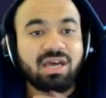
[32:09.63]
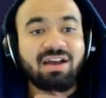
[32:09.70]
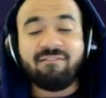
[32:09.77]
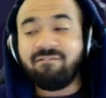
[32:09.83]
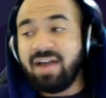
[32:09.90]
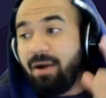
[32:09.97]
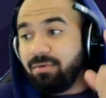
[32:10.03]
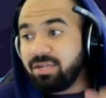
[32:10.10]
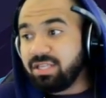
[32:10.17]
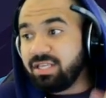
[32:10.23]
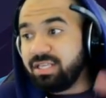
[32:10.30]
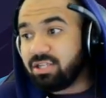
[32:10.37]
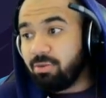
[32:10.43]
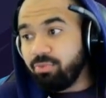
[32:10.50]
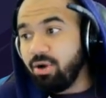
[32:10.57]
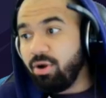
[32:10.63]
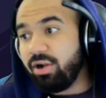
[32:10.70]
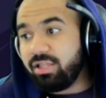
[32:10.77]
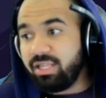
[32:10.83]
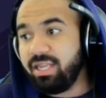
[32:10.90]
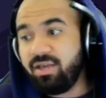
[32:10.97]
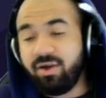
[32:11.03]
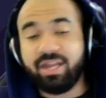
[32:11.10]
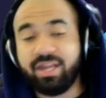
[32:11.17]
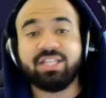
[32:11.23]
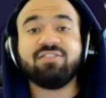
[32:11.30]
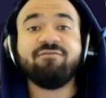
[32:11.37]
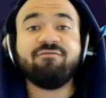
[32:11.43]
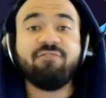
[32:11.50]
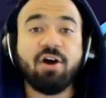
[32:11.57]
I found one of these on Brooklet Hill, and
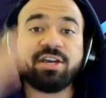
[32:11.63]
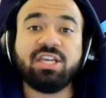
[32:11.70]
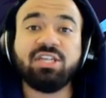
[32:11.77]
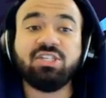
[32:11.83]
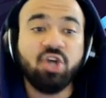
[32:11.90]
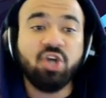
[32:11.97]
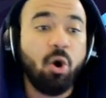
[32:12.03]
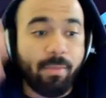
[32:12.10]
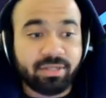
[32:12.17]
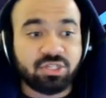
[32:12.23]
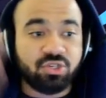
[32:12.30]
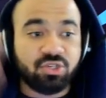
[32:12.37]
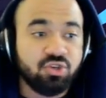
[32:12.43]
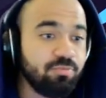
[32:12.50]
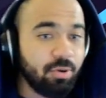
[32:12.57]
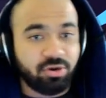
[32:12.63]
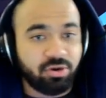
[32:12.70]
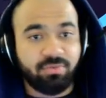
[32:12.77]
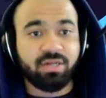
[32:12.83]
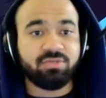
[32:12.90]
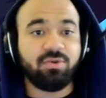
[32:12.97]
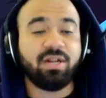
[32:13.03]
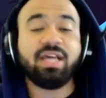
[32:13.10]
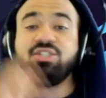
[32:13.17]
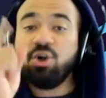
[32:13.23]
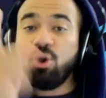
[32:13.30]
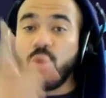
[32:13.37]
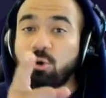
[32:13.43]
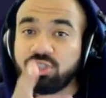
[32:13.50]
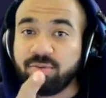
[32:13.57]
it's fucking dope. It's a new Pokemon as well. I
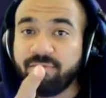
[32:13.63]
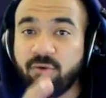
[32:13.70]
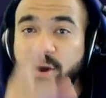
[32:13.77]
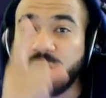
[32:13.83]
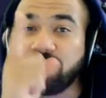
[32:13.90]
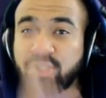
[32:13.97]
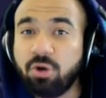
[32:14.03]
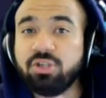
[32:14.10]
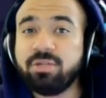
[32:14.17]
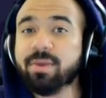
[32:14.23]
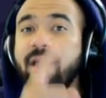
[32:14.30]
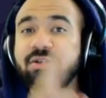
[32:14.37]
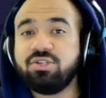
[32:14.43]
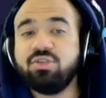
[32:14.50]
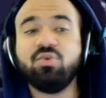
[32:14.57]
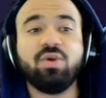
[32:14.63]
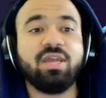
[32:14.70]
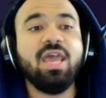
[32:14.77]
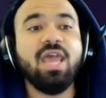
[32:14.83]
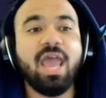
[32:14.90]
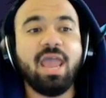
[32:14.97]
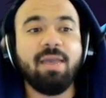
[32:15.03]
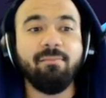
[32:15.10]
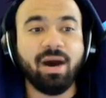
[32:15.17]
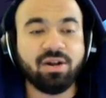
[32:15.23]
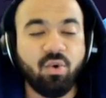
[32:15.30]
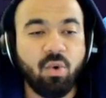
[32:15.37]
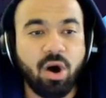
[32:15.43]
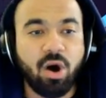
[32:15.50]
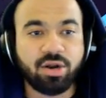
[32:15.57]
told you before, I joked about doing a
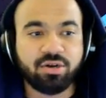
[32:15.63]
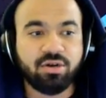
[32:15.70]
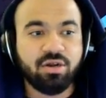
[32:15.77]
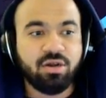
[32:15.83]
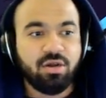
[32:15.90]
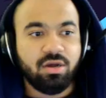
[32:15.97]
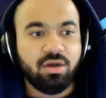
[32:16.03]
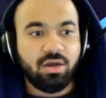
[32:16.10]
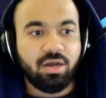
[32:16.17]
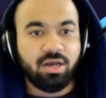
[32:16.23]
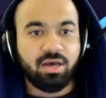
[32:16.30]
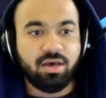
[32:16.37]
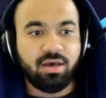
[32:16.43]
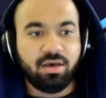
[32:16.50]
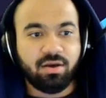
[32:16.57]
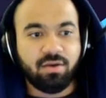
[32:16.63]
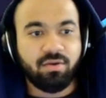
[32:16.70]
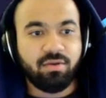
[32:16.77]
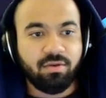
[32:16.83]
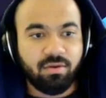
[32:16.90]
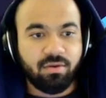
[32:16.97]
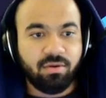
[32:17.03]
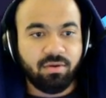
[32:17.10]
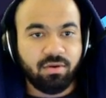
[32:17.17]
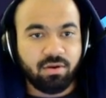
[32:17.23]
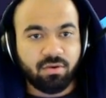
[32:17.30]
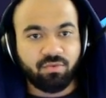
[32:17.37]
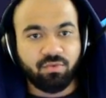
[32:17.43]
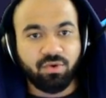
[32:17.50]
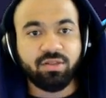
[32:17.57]
Mono Water uh,
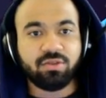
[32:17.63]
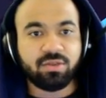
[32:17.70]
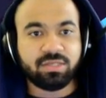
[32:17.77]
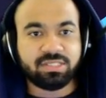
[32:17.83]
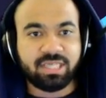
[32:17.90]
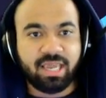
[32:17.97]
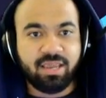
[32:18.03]
run through this